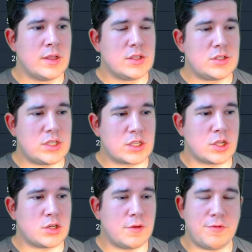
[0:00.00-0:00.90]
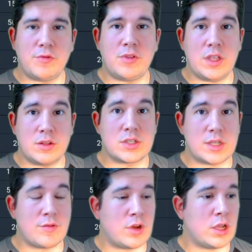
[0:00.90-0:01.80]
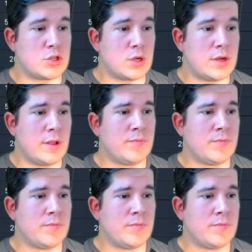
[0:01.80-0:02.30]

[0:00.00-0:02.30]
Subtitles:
650 to 700.